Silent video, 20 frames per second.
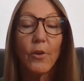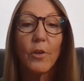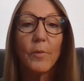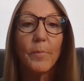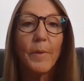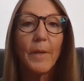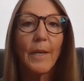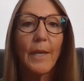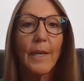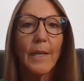
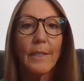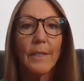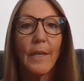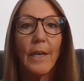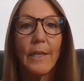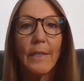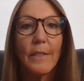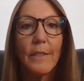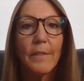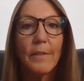could be like a
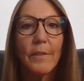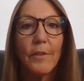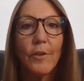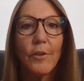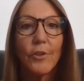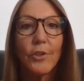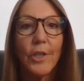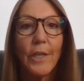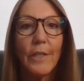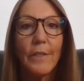tightness in
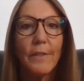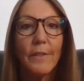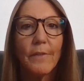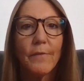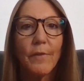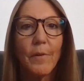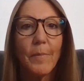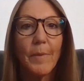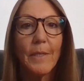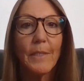your
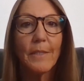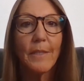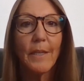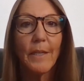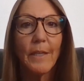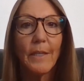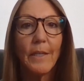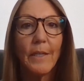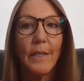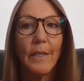chest from
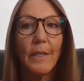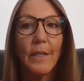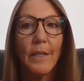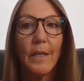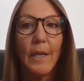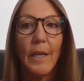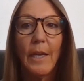anxiety.